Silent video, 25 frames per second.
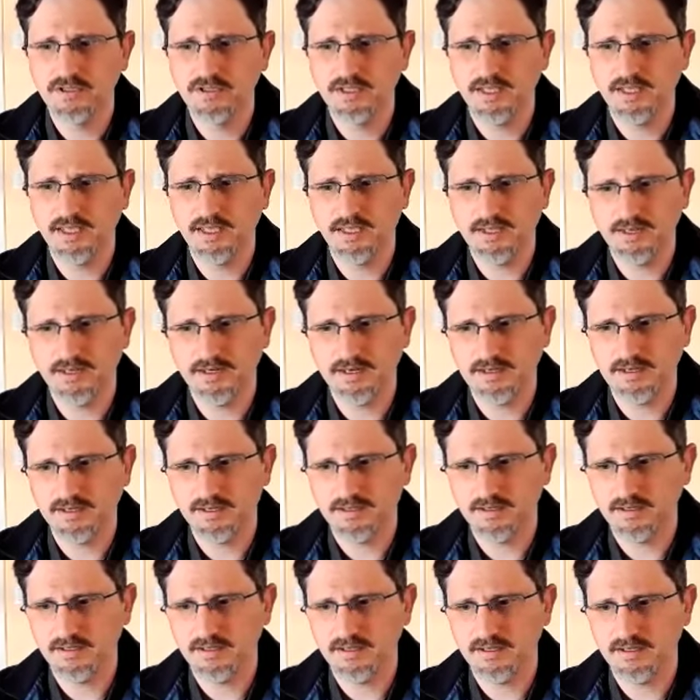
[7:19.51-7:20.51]
and
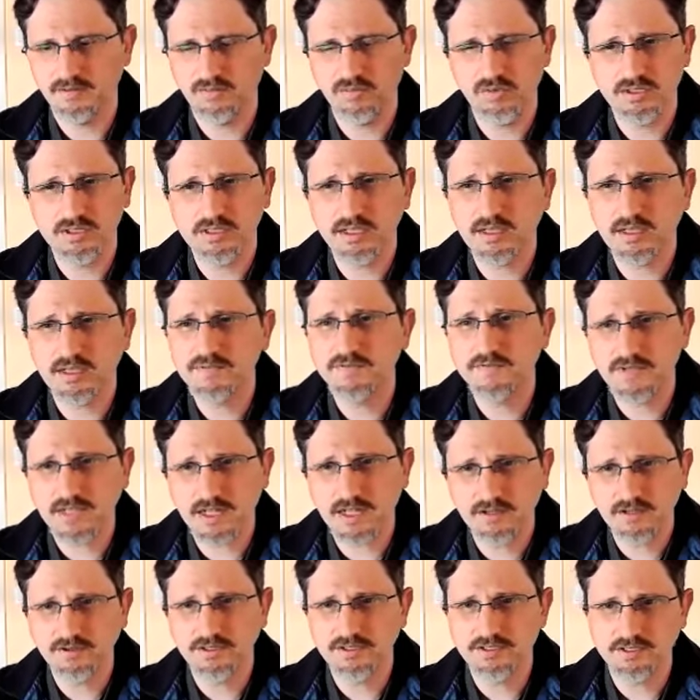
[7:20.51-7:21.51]
what types of
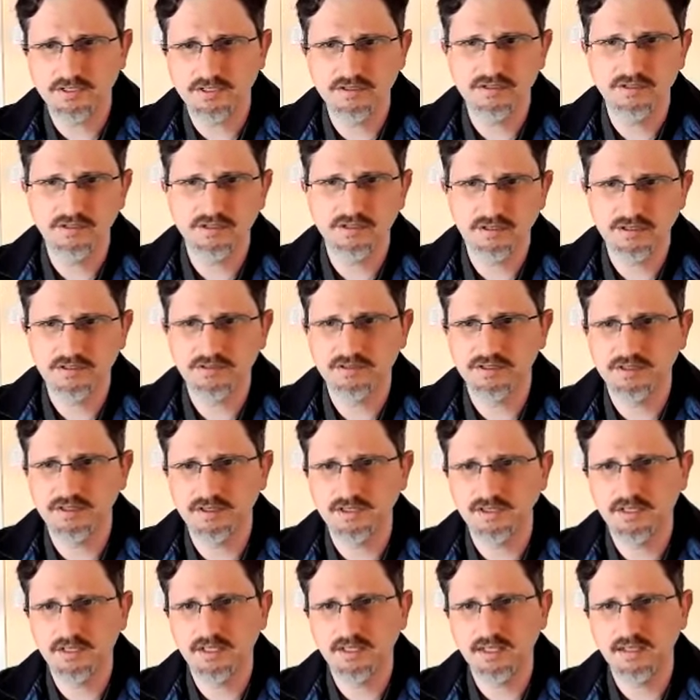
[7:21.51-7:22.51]
tolerances you're interested
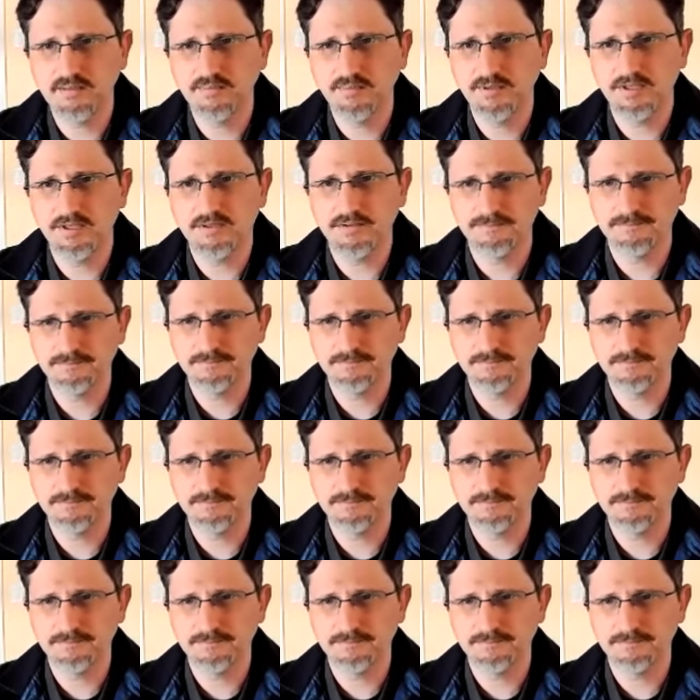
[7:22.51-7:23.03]
in keeping.